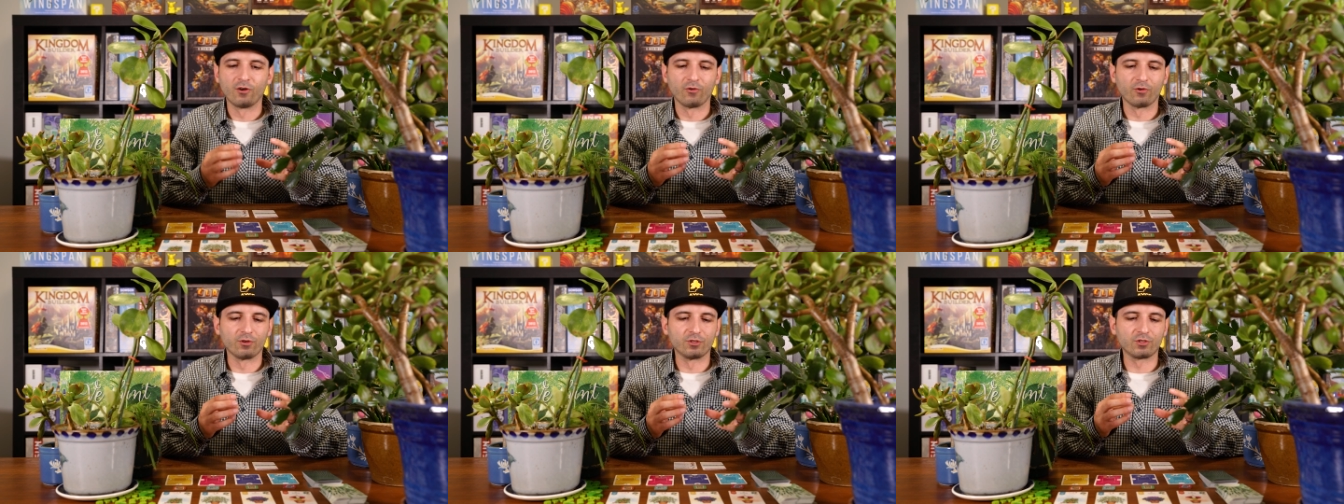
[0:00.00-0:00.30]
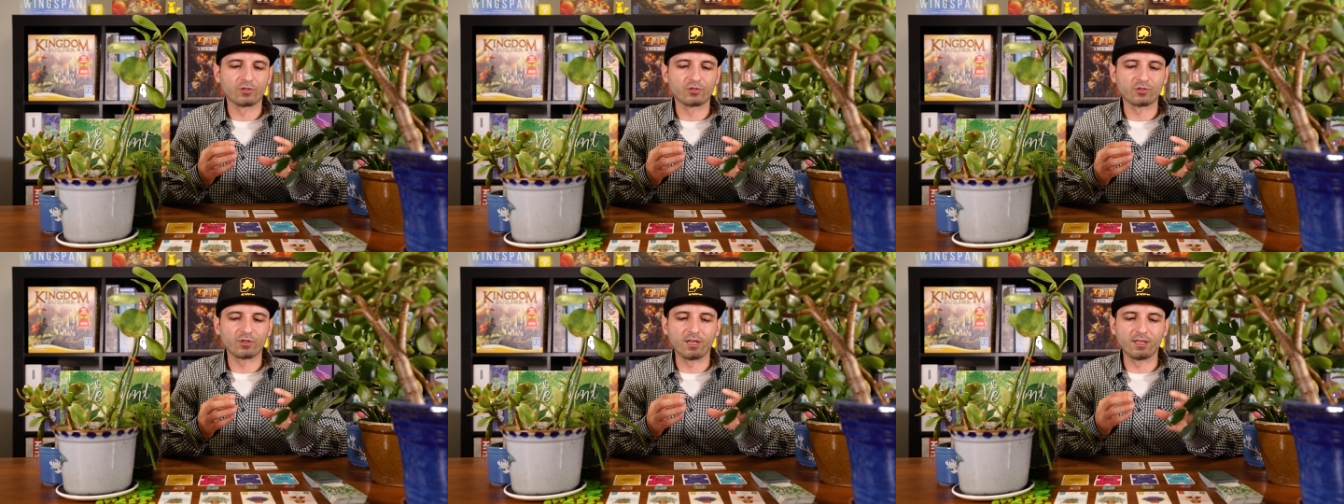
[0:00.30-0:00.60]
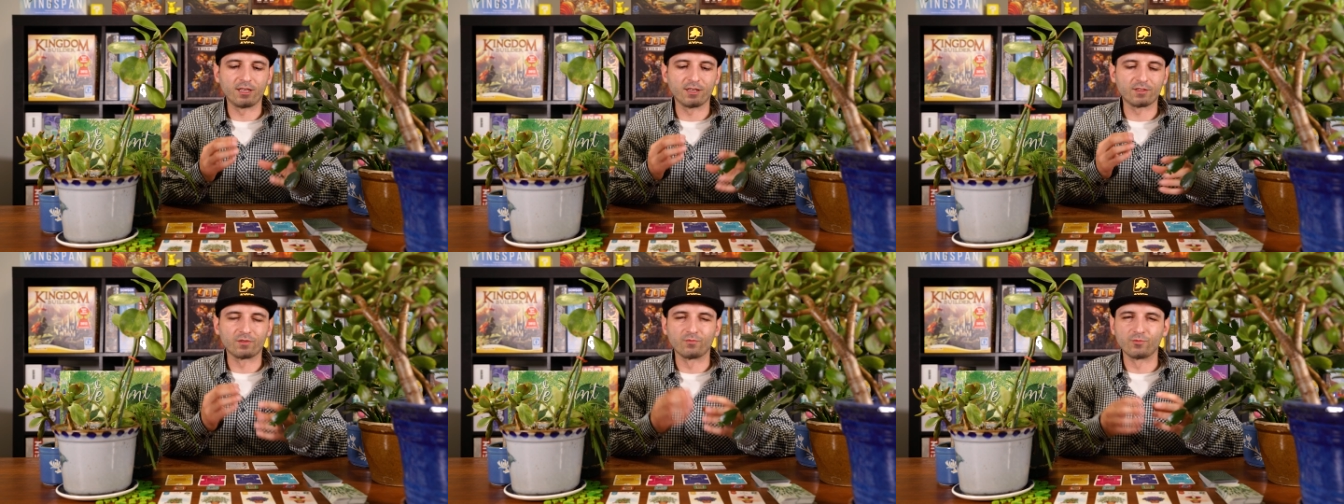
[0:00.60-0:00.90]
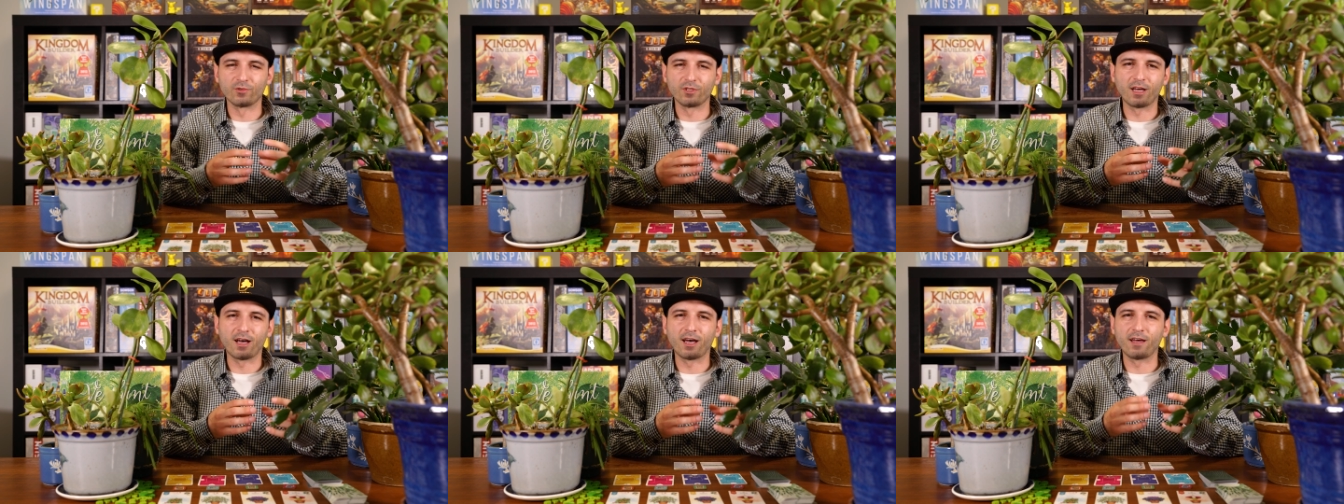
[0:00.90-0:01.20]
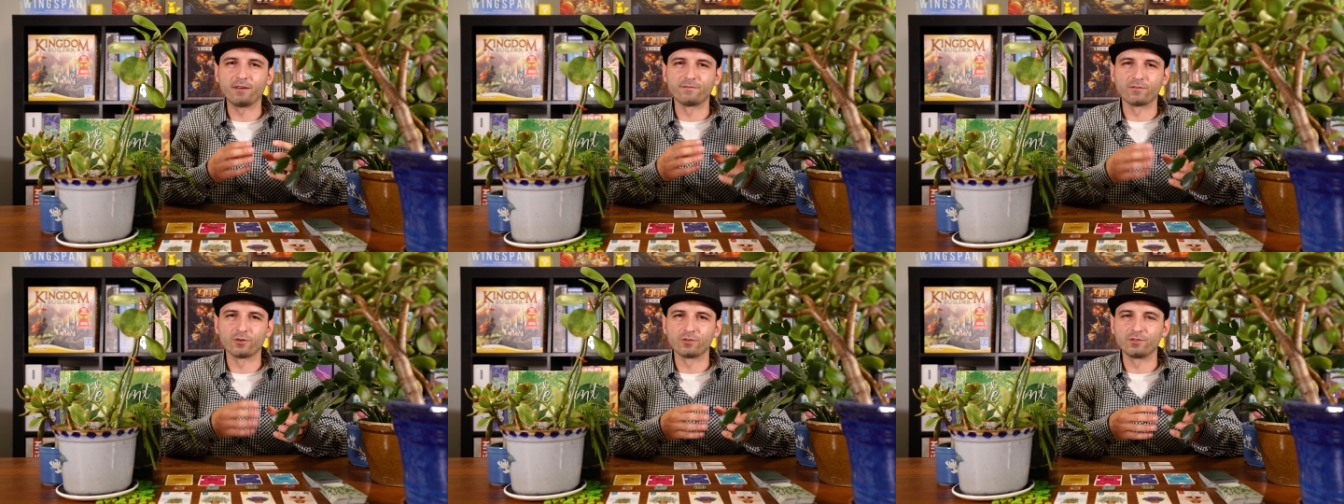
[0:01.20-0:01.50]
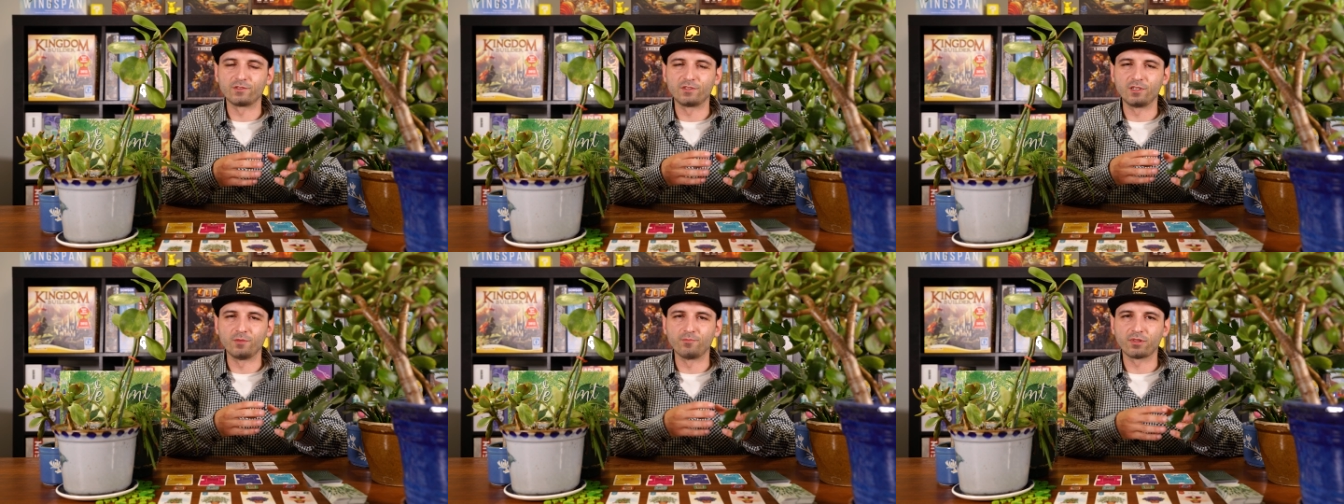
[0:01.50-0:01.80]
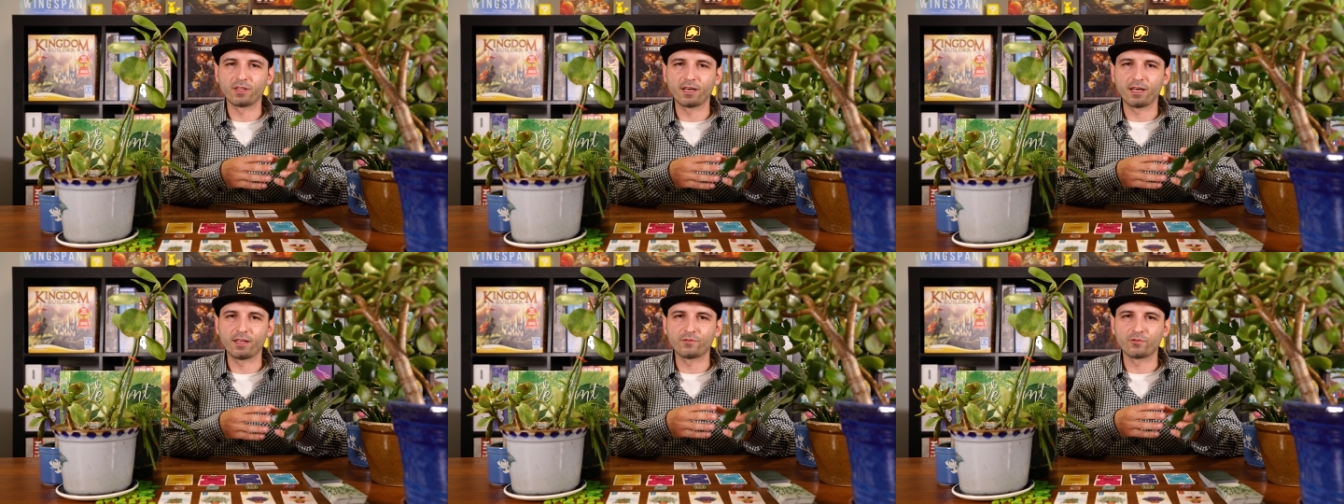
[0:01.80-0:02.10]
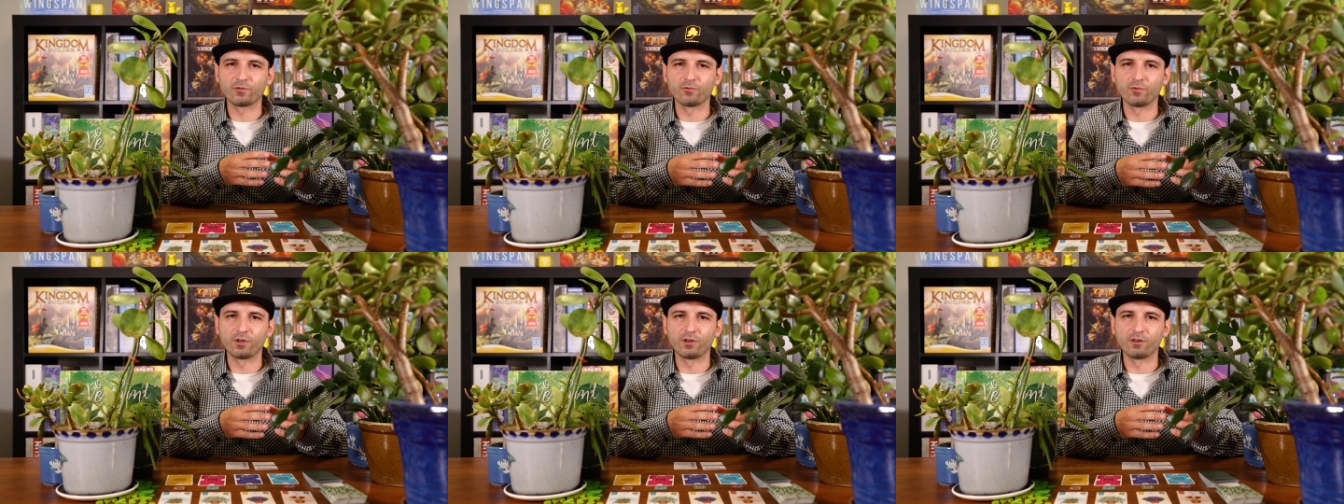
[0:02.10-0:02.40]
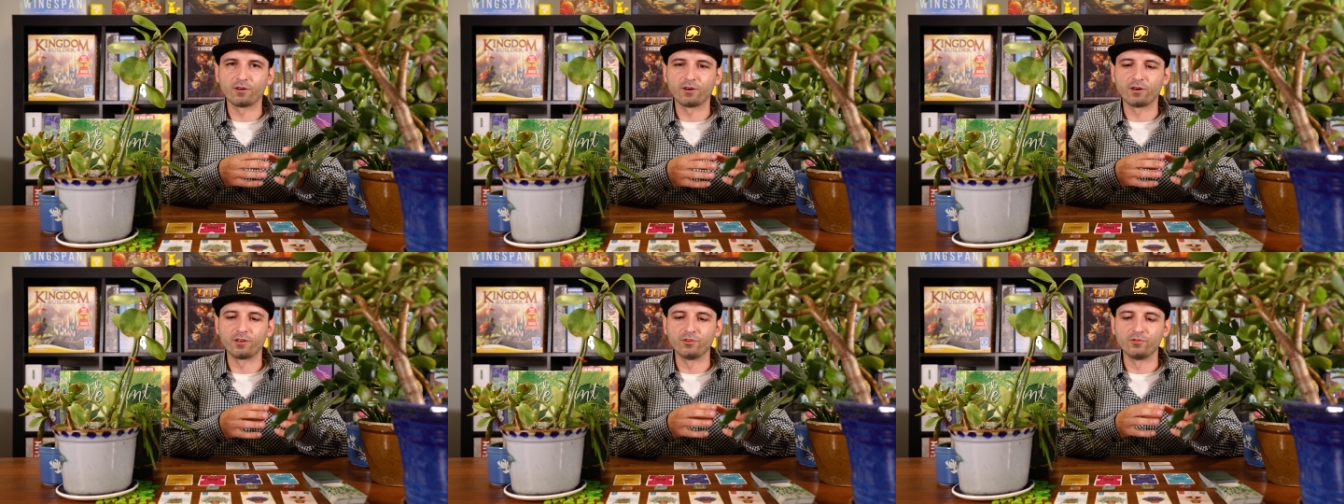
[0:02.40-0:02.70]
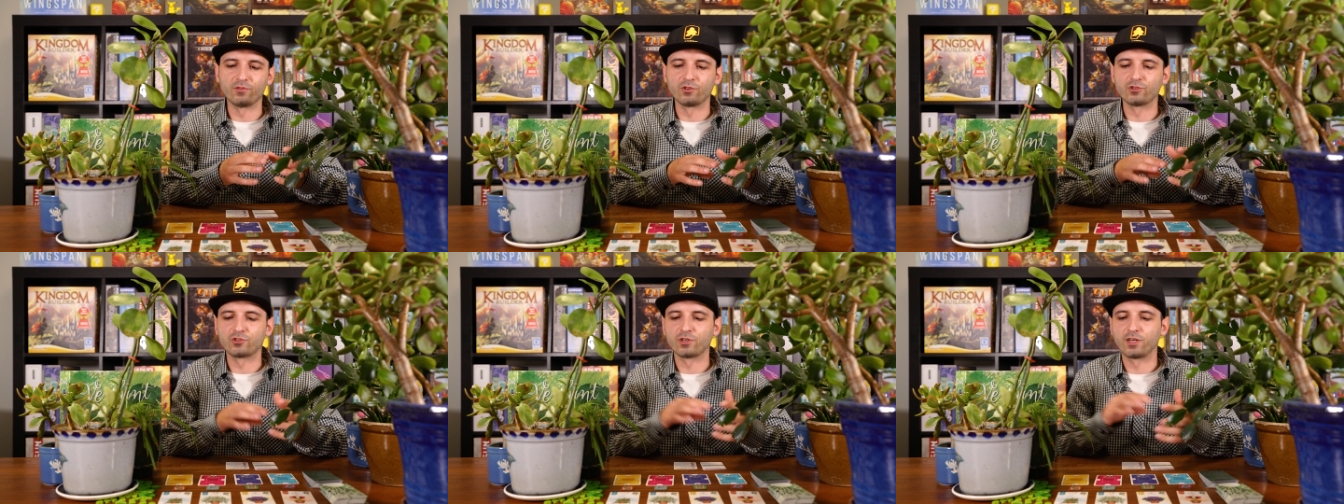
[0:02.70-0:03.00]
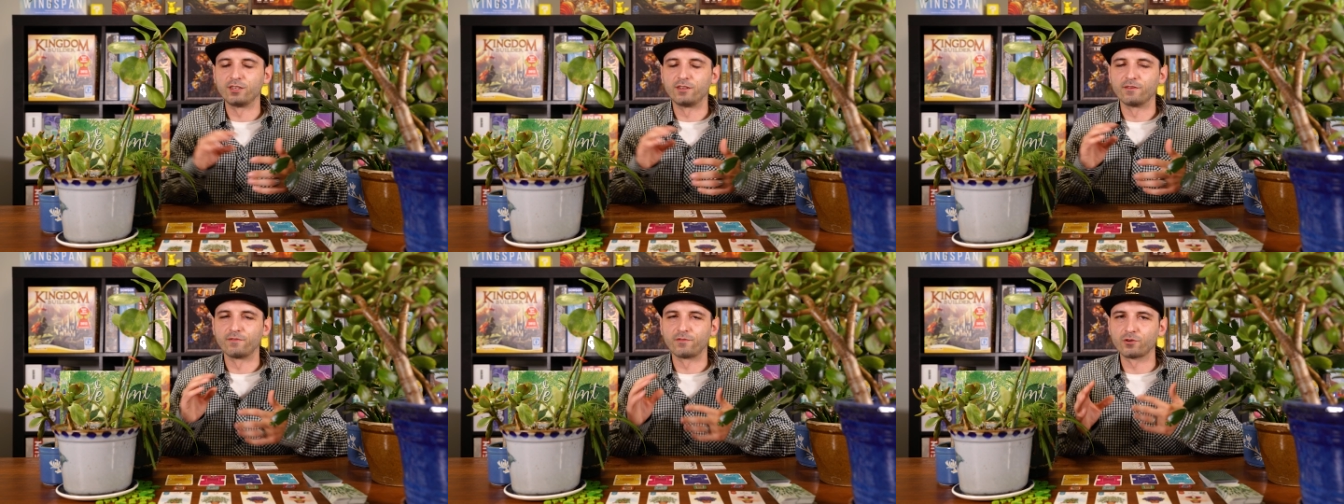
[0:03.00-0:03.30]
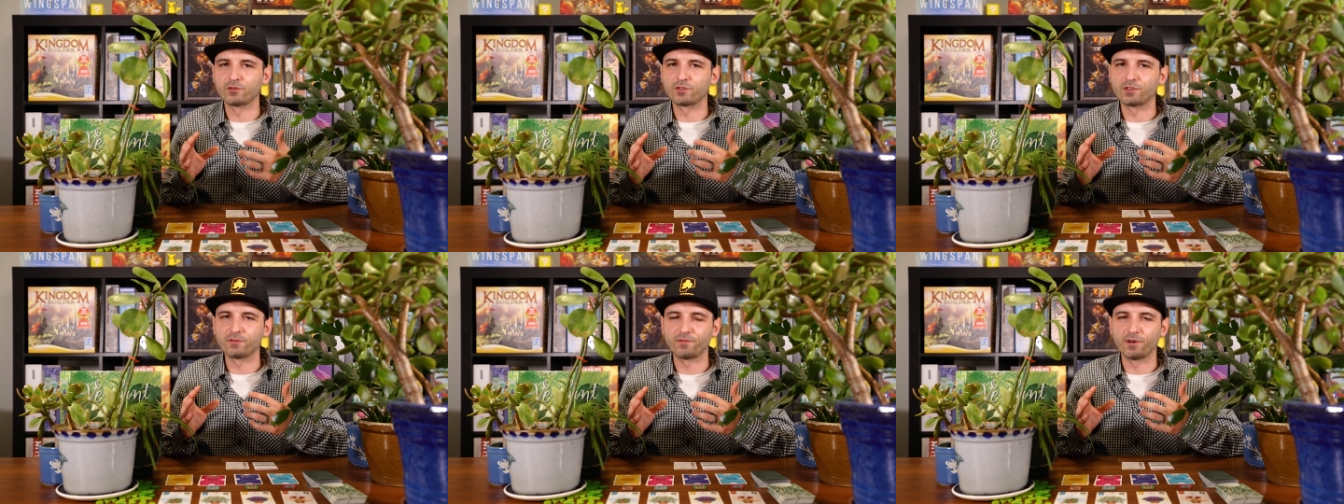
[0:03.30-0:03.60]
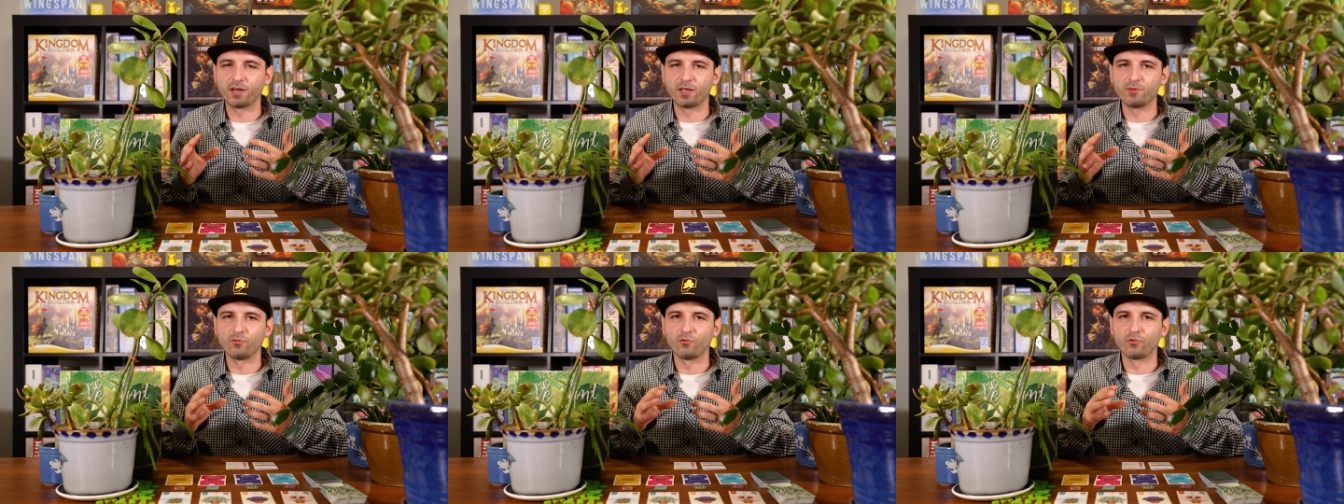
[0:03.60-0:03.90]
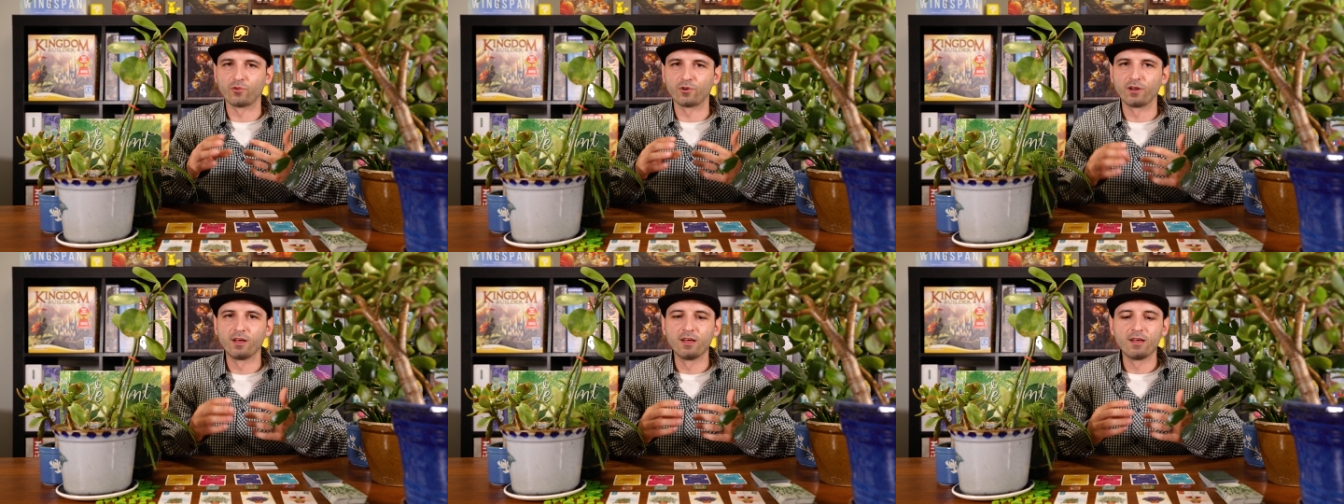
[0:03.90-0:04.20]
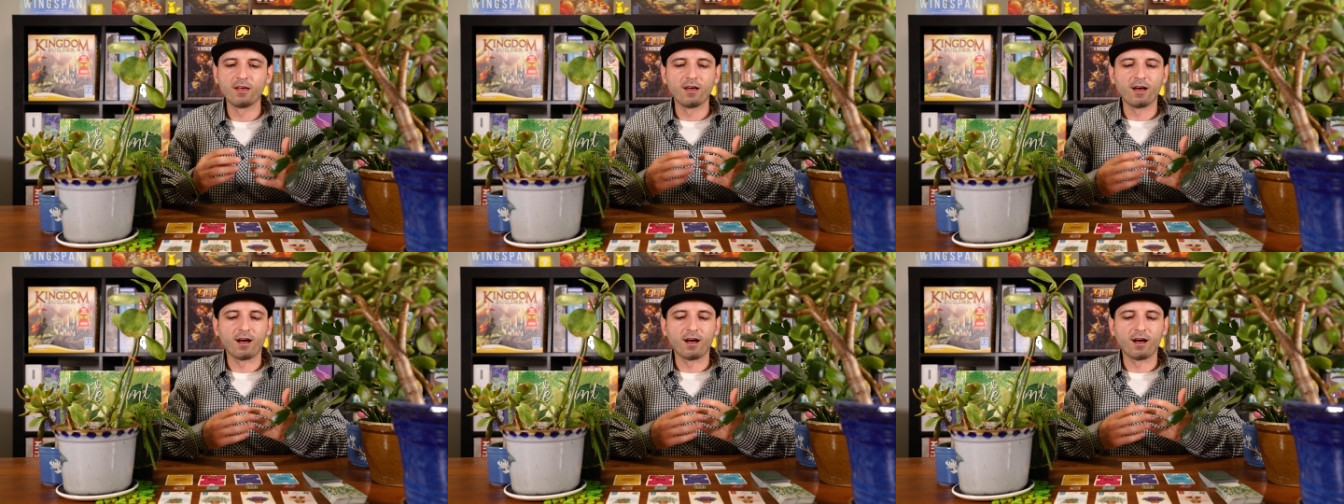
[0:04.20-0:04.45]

or just try and get some really high verdancy plants or whatnot. You can try to diversify more.